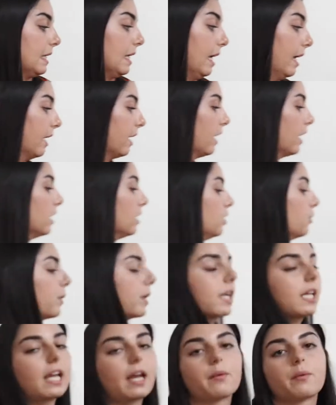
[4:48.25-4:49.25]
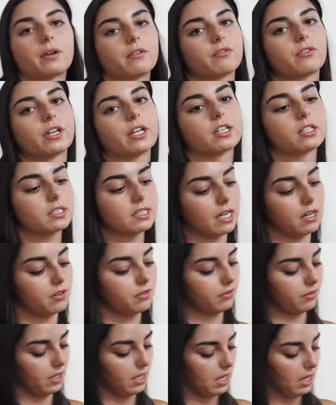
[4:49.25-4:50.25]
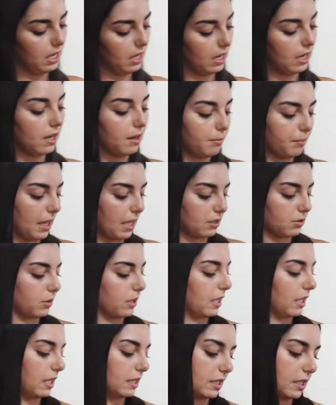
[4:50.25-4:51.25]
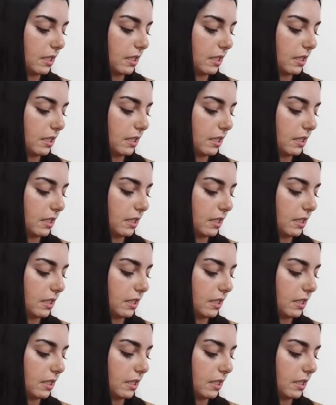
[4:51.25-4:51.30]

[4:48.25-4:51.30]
it and you want to get one for yourself, that's what it is.